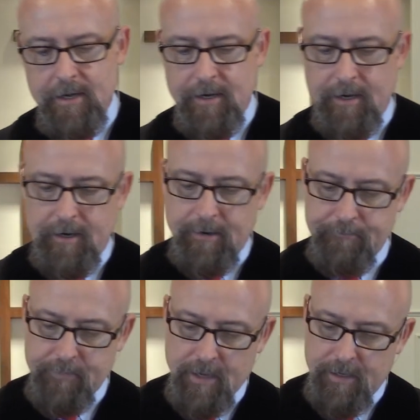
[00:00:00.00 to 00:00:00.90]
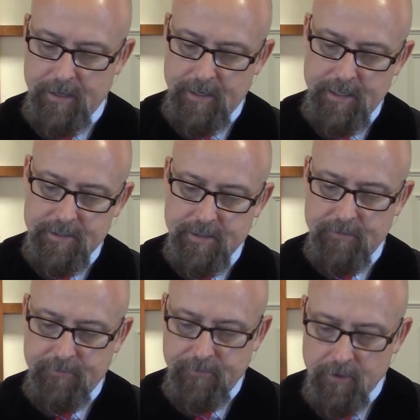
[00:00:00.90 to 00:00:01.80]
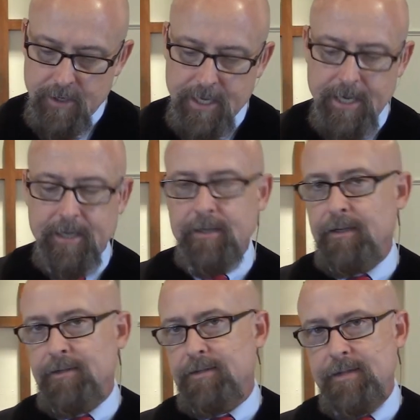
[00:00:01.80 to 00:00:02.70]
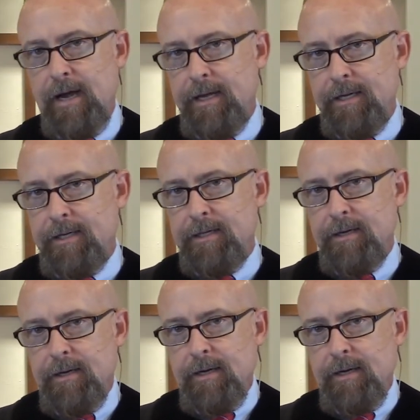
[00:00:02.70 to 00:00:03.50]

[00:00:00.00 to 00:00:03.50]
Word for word: um, he's infuriated, incited.